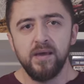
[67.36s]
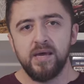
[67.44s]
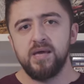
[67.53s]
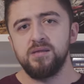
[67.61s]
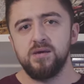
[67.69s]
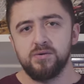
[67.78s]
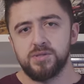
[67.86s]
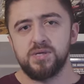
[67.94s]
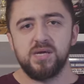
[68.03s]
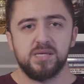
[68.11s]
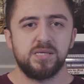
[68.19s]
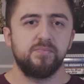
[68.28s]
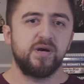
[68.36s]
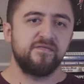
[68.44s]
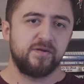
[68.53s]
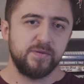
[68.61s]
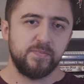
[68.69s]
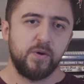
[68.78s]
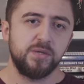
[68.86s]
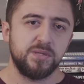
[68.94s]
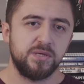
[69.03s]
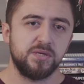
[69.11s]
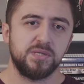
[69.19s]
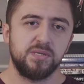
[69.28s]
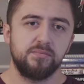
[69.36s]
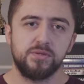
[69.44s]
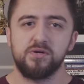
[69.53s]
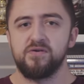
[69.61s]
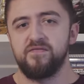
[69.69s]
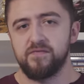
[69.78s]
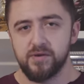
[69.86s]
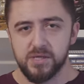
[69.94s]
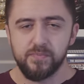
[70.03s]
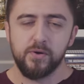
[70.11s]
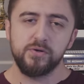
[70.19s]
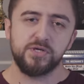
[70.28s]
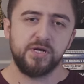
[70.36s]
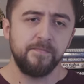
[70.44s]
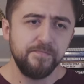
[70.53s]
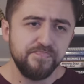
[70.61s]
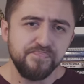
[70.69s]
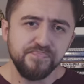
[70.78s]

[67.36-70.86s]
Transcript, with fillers: And they also get some money from sponsors in return for exposure.